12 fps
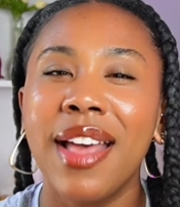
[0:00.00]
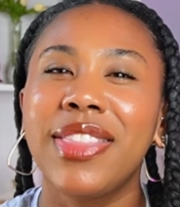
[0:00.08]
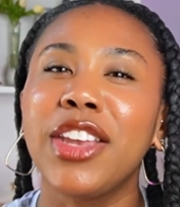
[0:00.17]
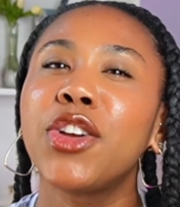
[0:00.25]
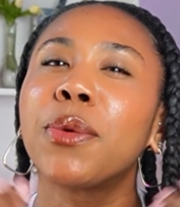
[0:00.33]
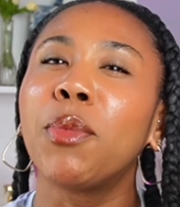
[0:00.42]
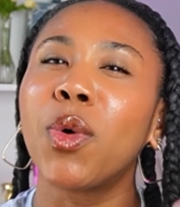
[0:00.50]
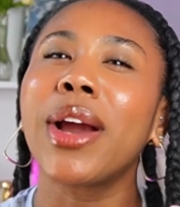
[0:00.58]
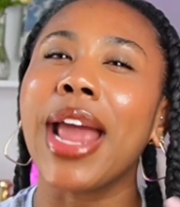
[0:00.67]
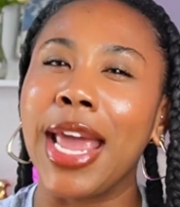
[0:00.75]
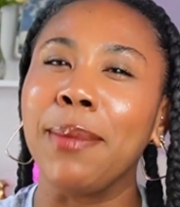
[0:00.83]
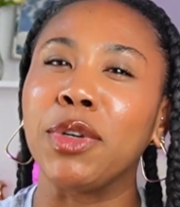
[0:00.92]
then you're more
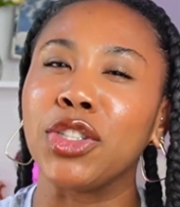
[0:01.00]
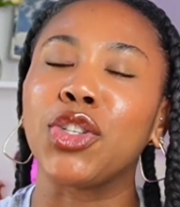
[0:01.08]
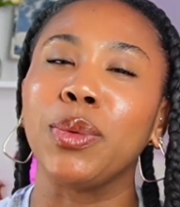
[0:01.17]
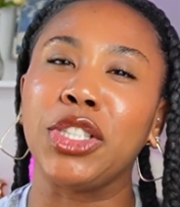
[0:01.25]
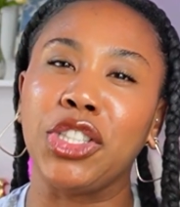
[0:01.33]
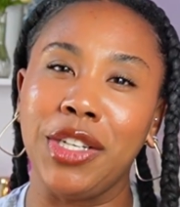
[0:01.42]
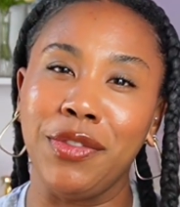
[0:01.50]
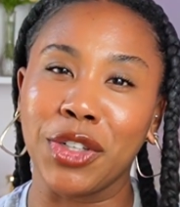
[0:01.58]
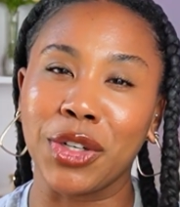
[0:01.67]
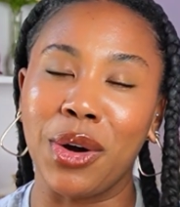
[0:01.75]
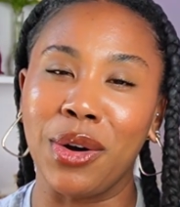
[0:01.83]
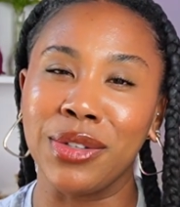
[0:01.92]
able to achieve your
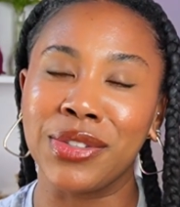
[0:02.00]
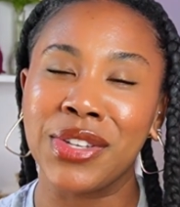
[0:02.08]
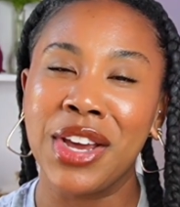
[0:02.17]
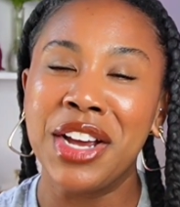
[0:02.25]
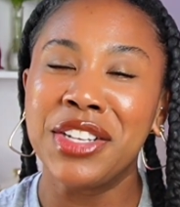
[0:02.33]
goals.